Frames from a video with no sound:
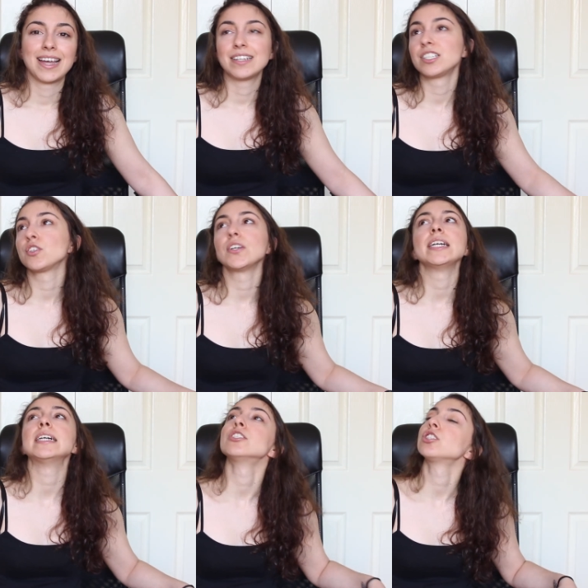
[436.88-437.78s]
it's
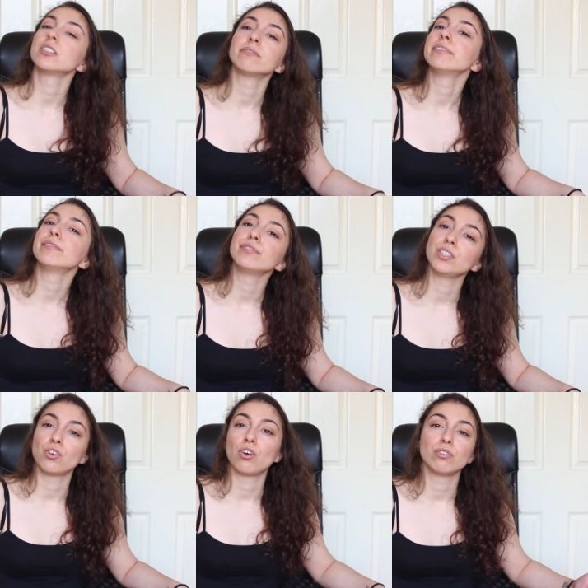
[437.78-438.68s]

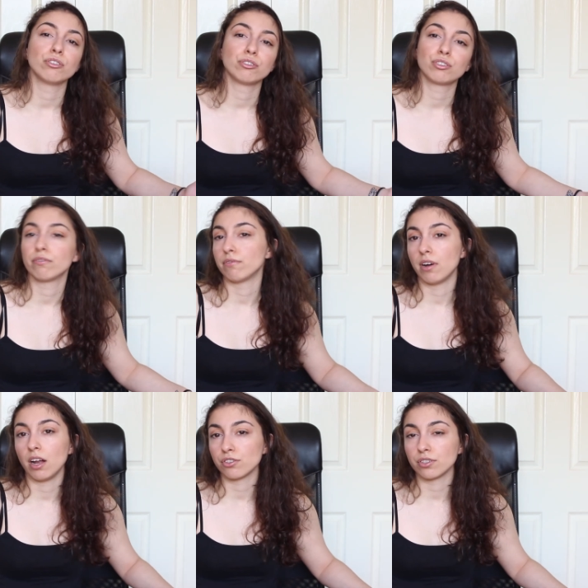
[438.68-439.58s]
$350 to
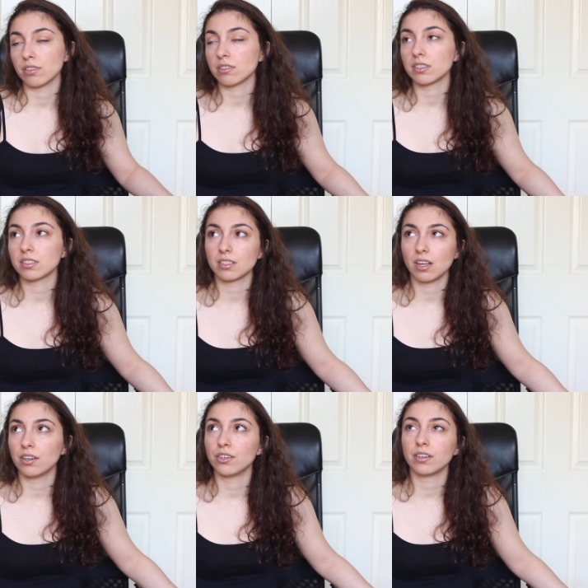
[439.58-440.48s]
$400.
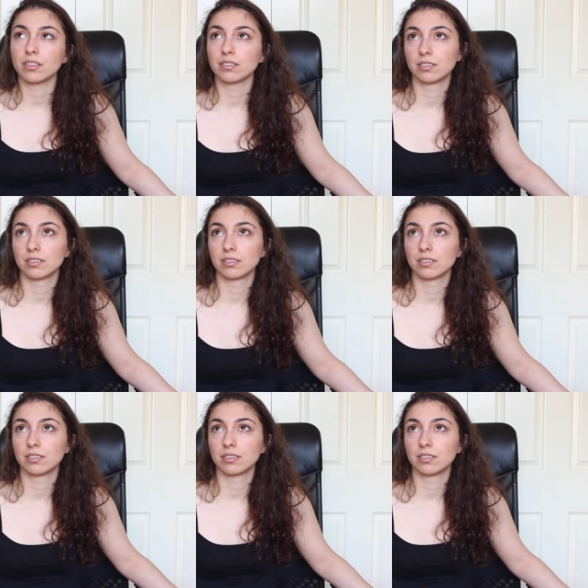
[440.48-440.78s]
I don't know.